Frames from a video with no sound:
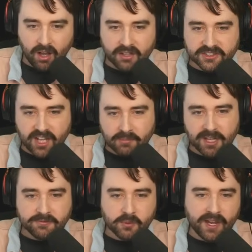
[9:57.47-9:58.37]
On the top
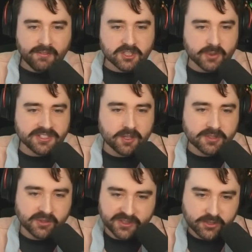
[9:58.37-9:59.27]
left, we have a choice node
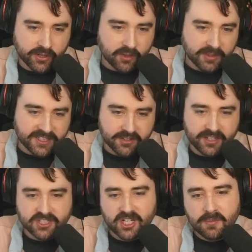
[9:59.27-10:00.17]
between Trailblazer
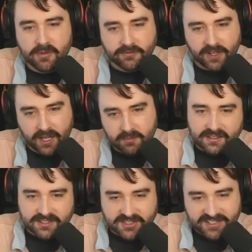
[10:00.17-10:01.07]
and Shape of Flame.
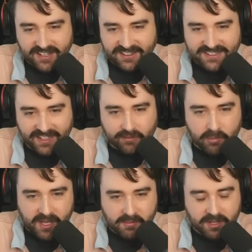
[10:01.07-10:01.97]
So this talent is kind of a
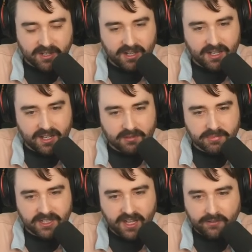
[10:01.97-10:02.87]
meme,
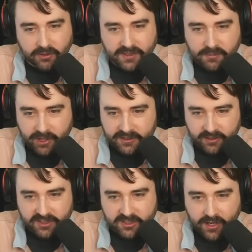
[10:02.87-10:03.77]
but Hover and Deep Breath are
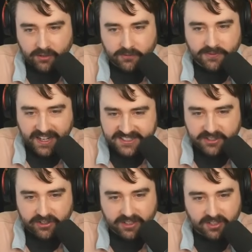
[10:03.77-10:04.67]
going to travel faster, and